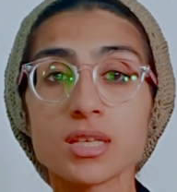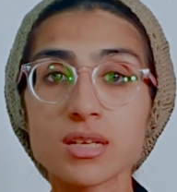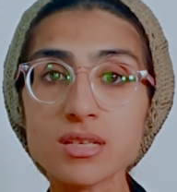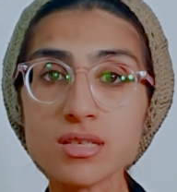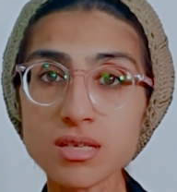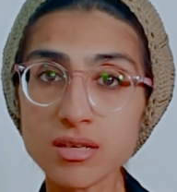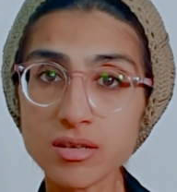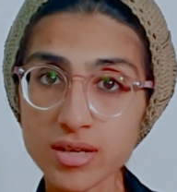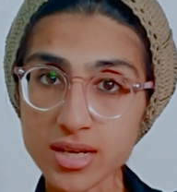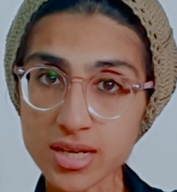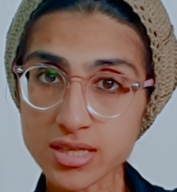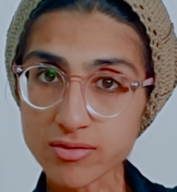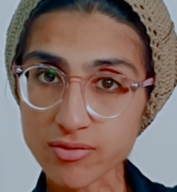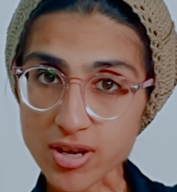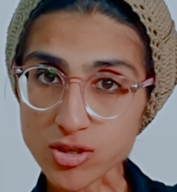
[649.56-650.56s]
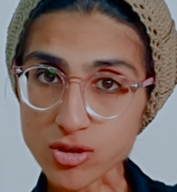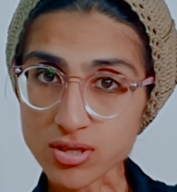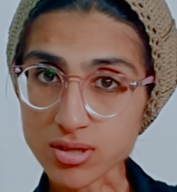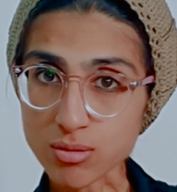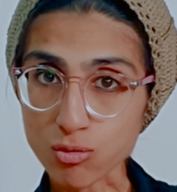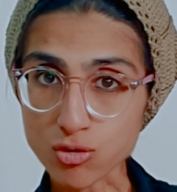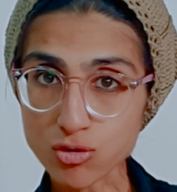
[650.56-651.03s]
The distal radius fracture is
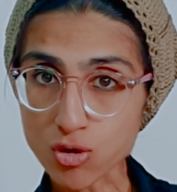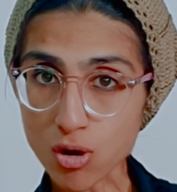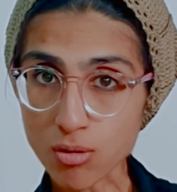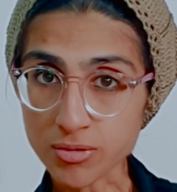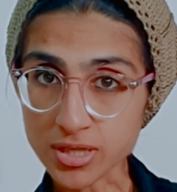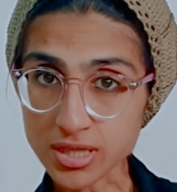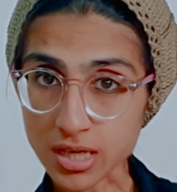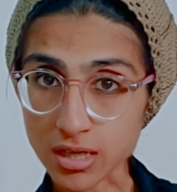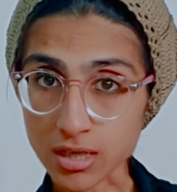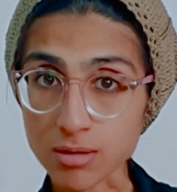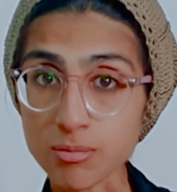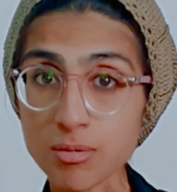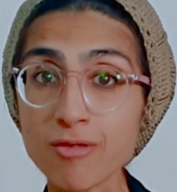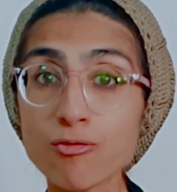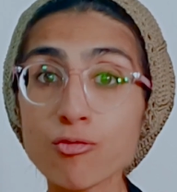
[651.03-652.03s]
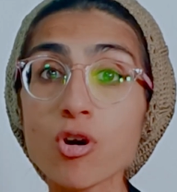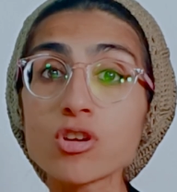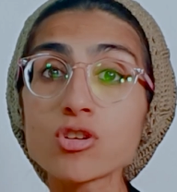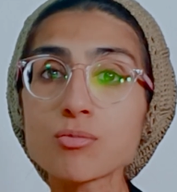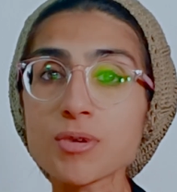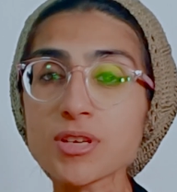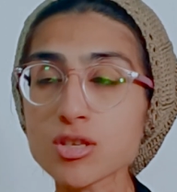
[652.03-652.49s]
the most common type,
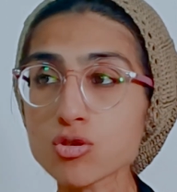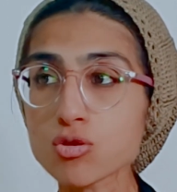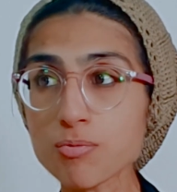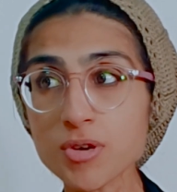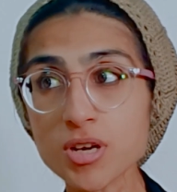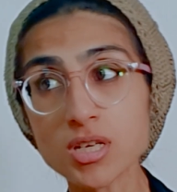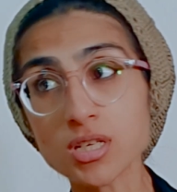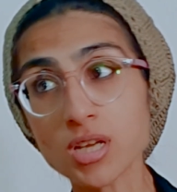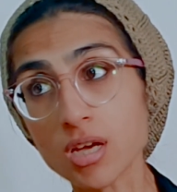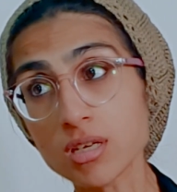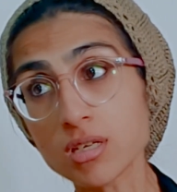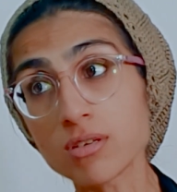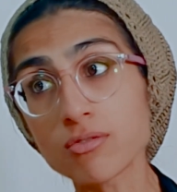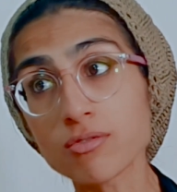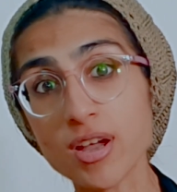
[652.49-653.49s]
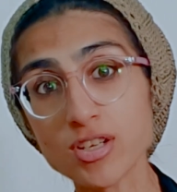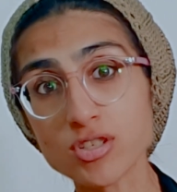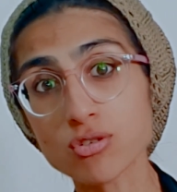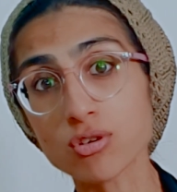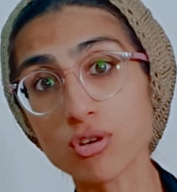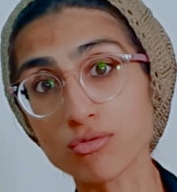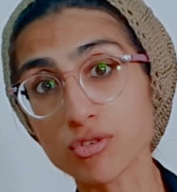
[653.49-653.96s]
followed by the supracondylar
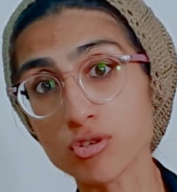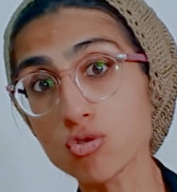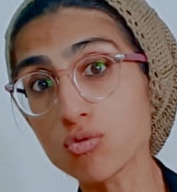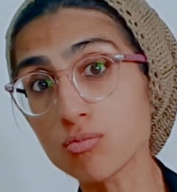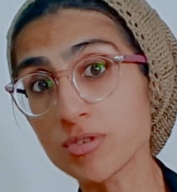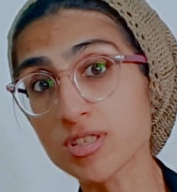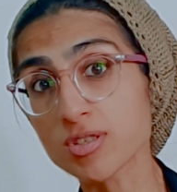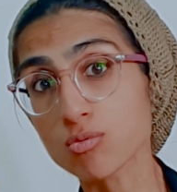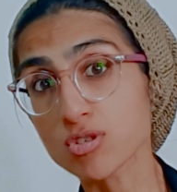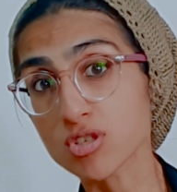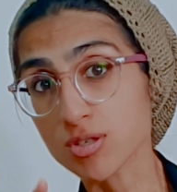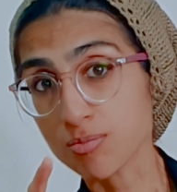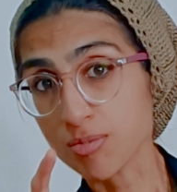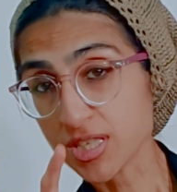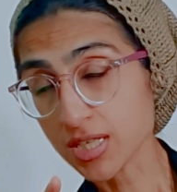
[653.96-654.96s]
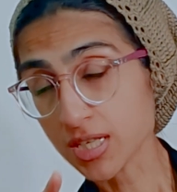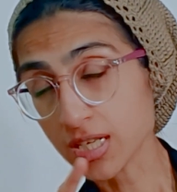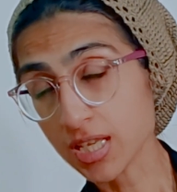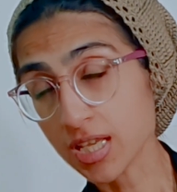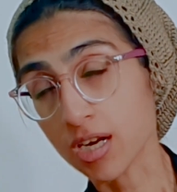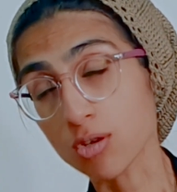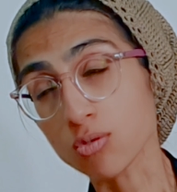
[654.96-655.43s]
fracture of the humerus, which is
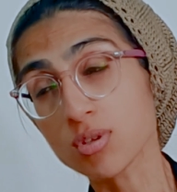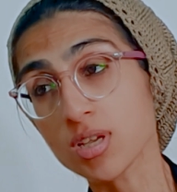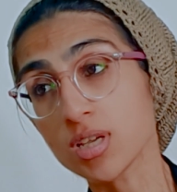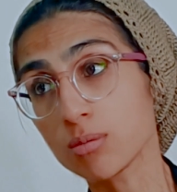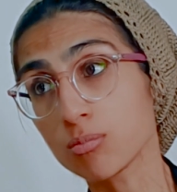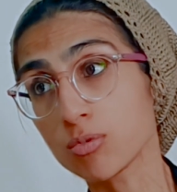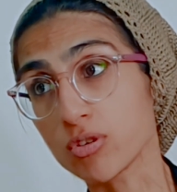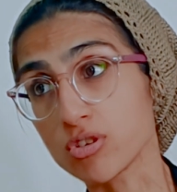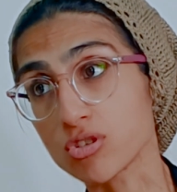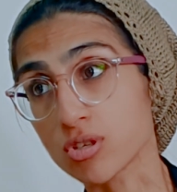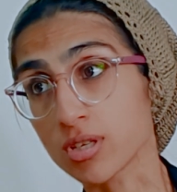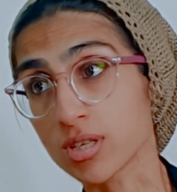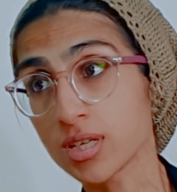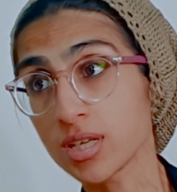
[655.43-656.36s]
basically around the elbow region.